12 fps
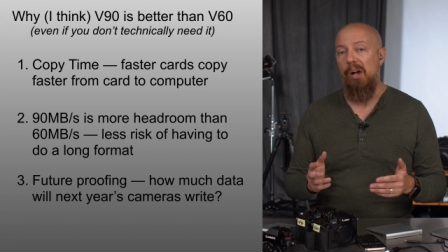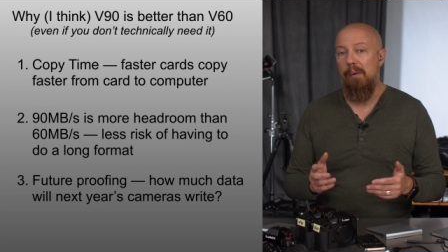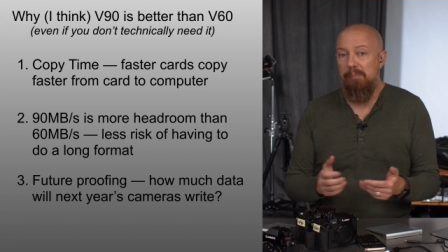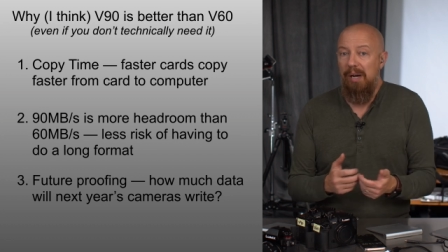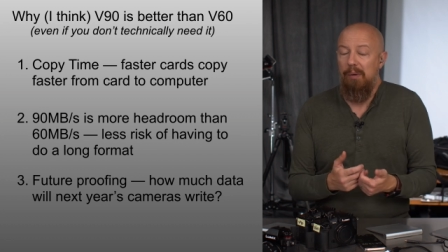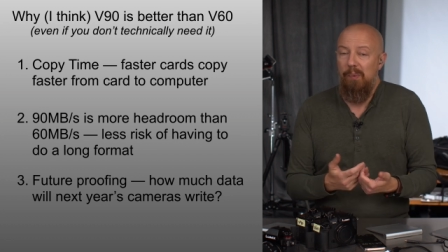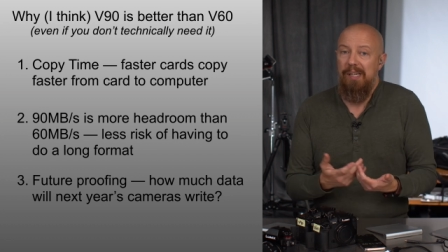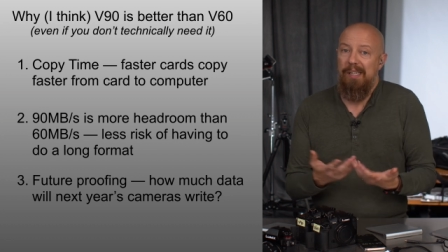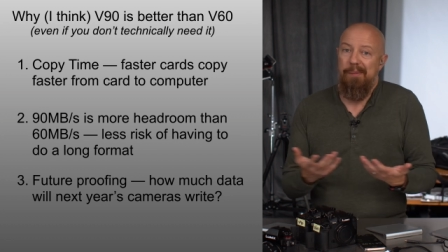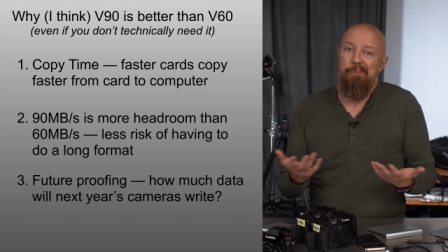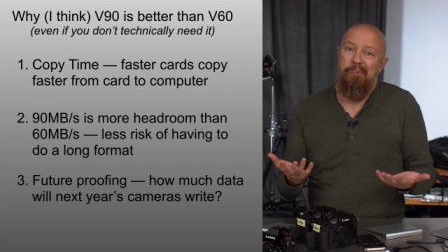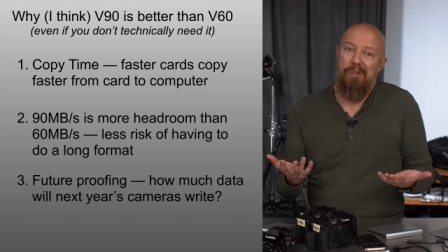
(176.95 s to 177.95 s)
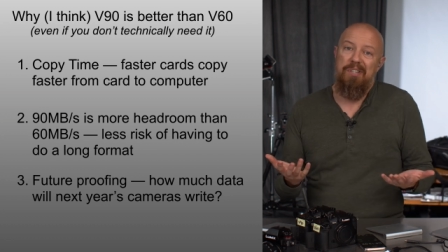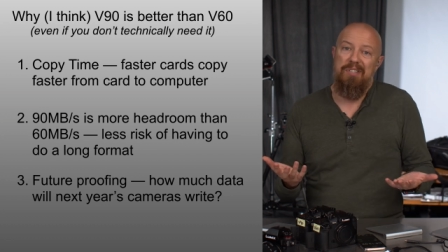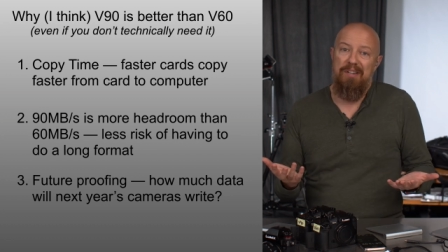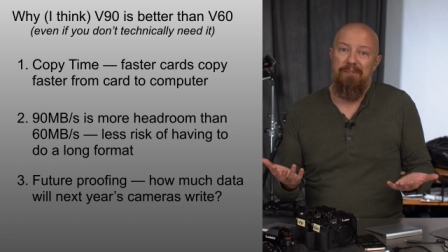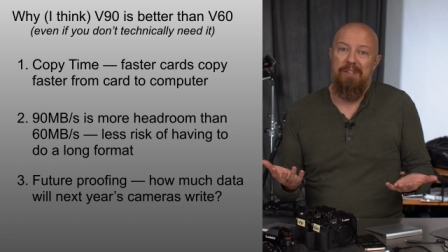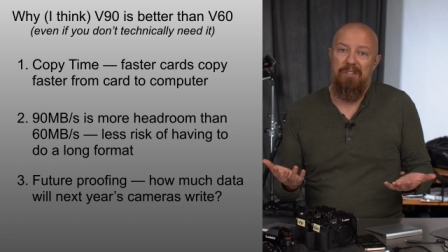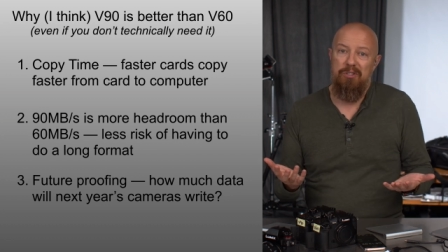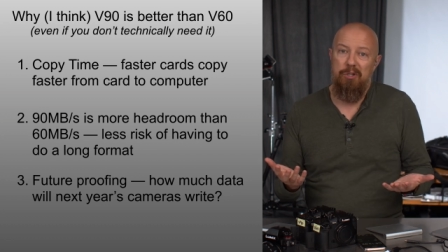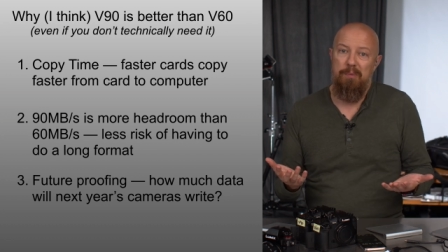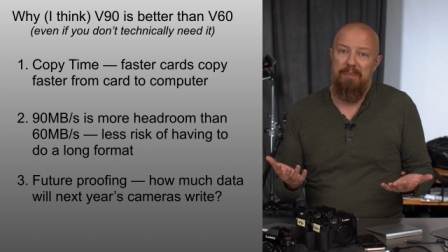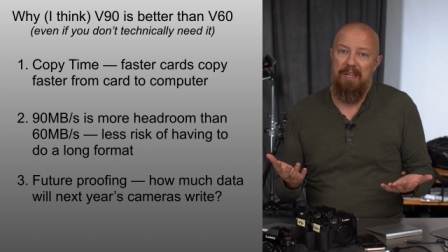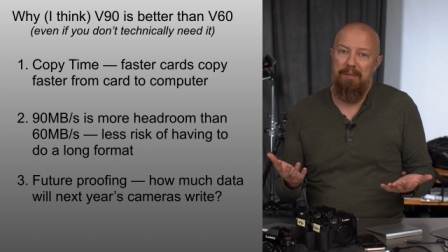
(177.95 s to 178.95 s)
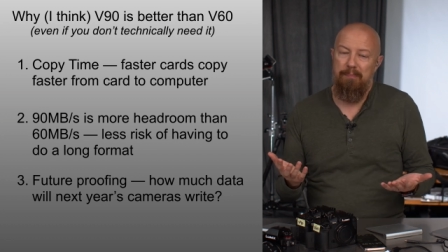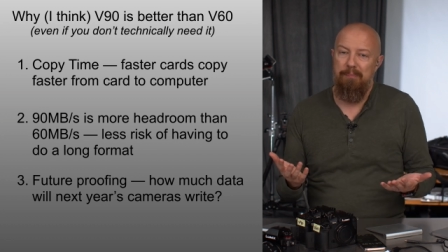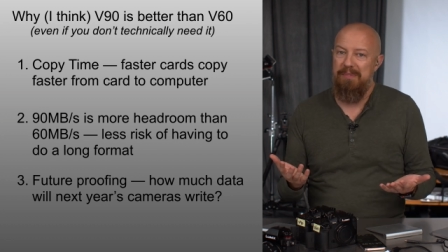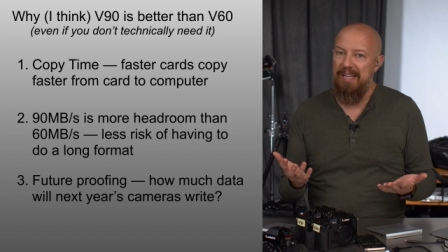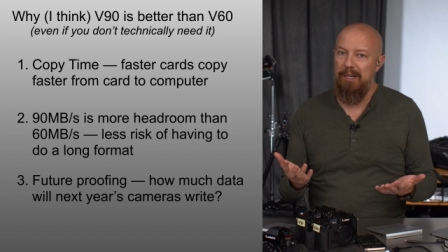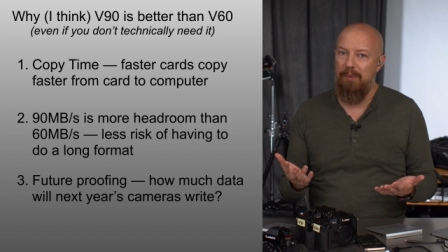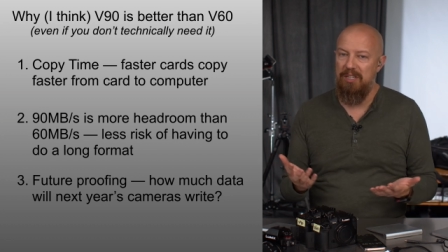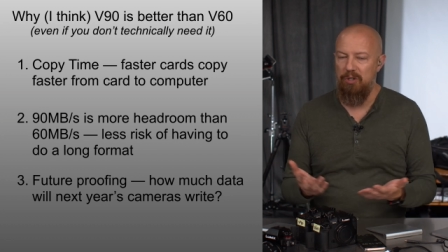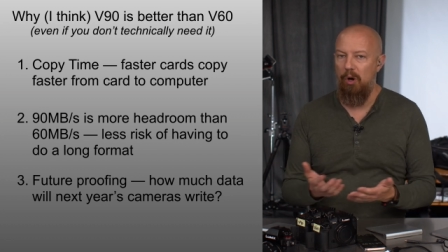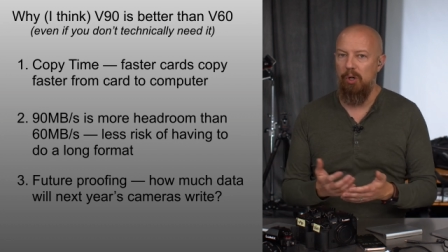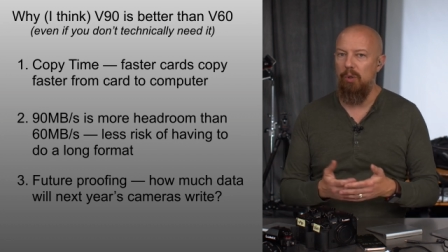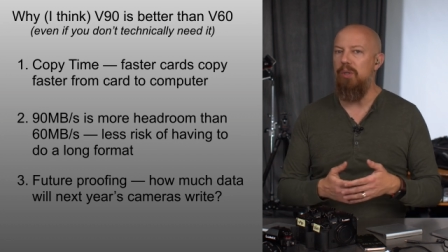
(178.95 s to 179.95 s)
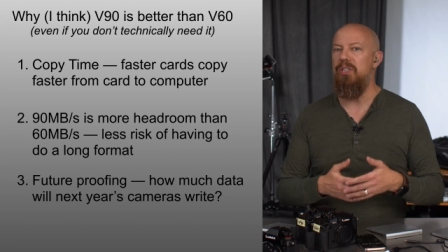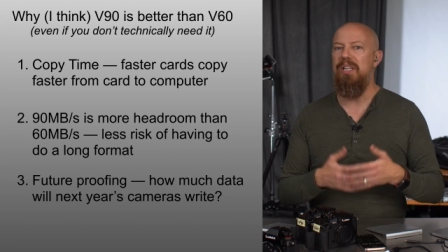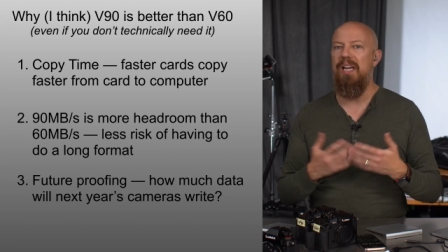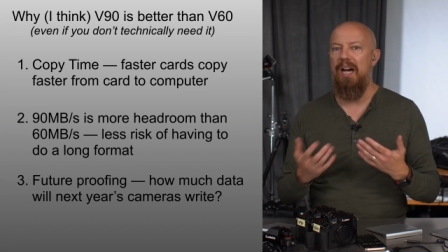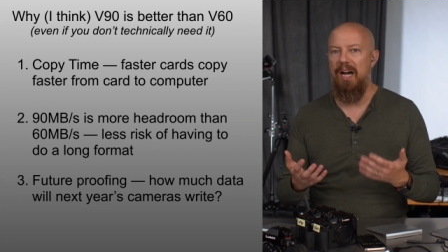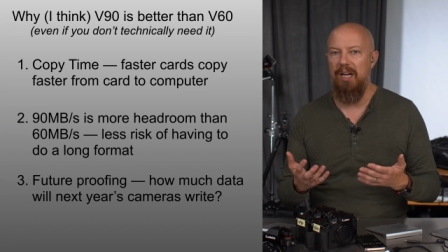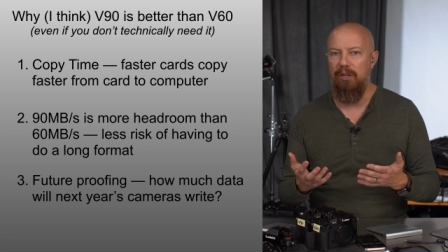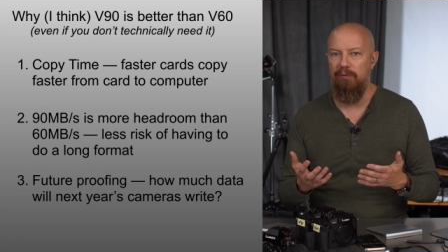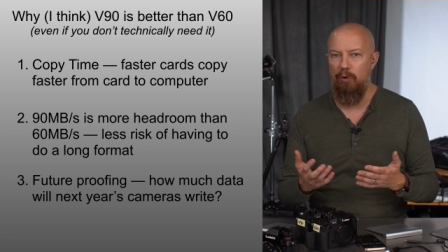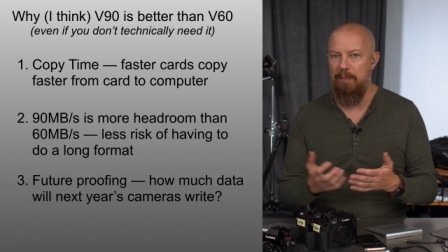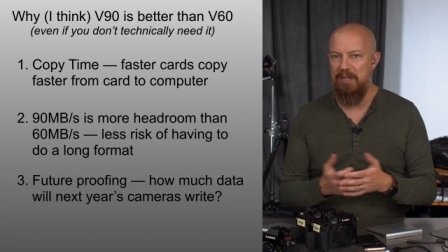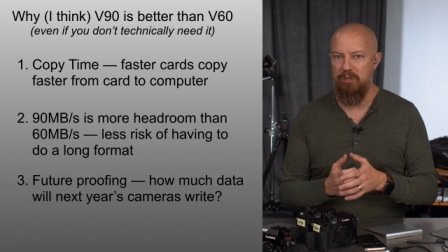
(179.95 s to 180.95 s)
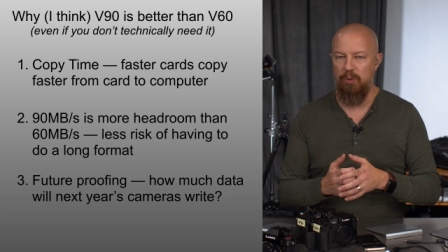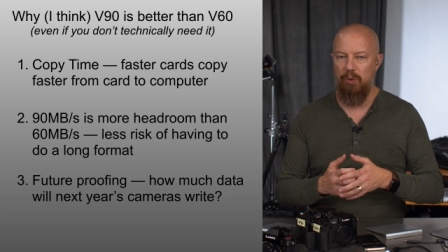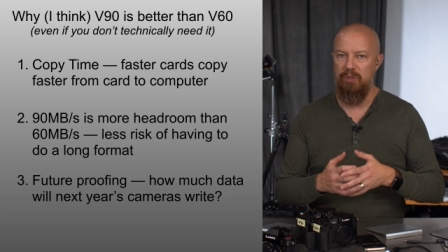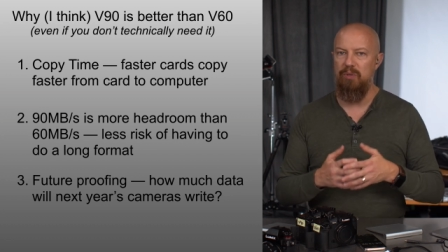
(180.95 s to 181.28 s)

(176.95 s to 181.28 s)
but we can pretty safely assume that data rates are going to get higher, formats are going